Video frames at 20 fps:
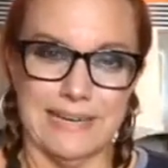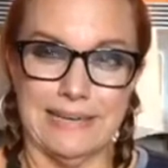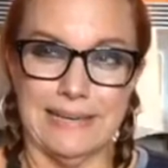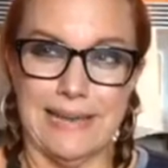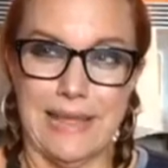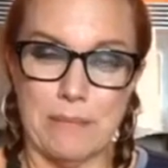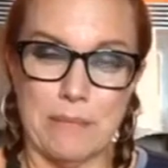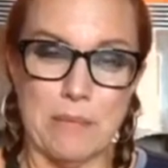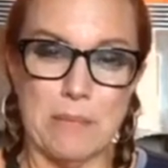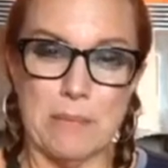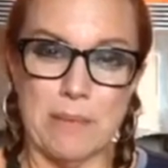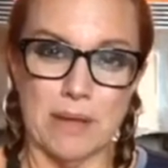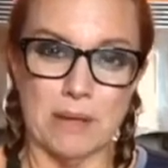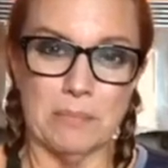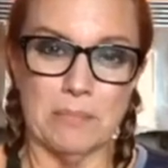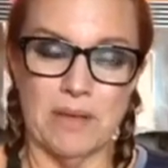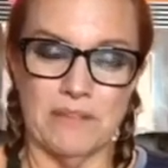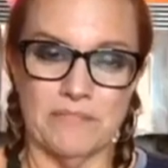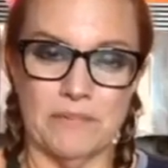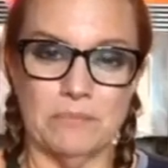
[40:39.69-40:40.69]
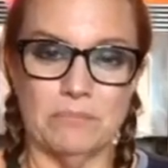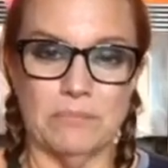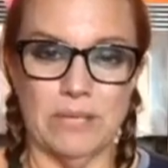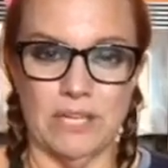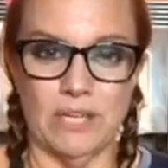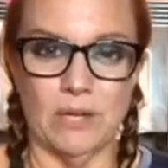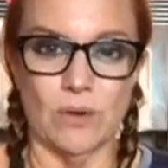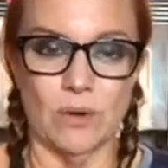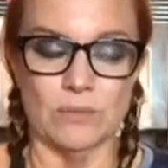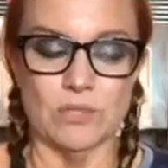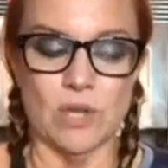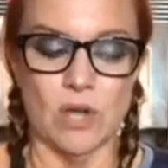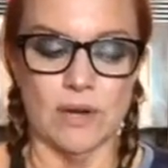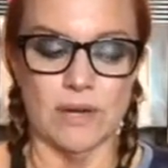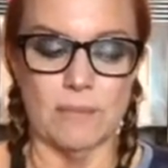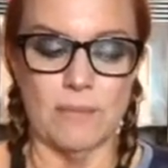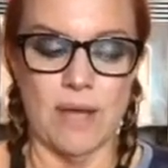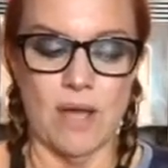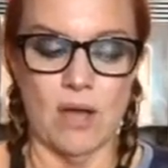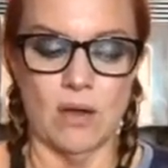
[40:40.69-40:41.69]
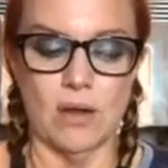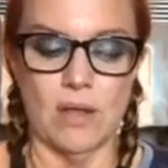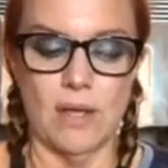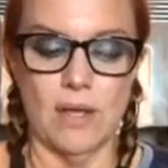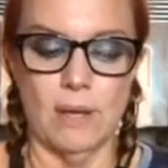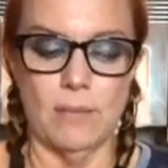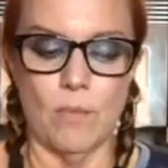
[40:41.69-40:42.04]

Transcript: I didn't name them a mug muffin, but you know what I'm talking about.